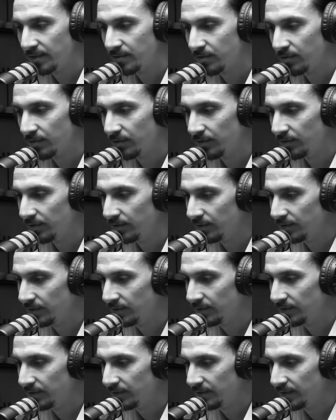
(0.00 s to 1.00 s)
So
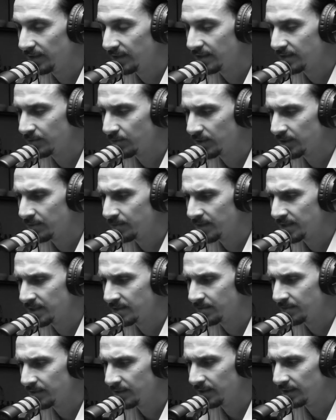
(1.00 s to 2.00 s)
that is what
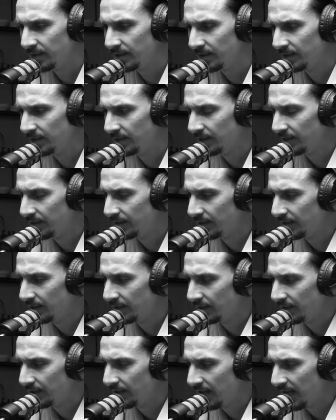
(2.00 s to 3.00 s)
makes me
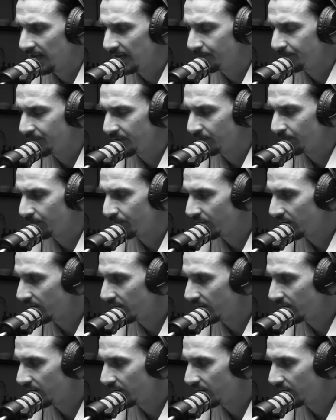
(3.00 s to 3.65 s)
happy and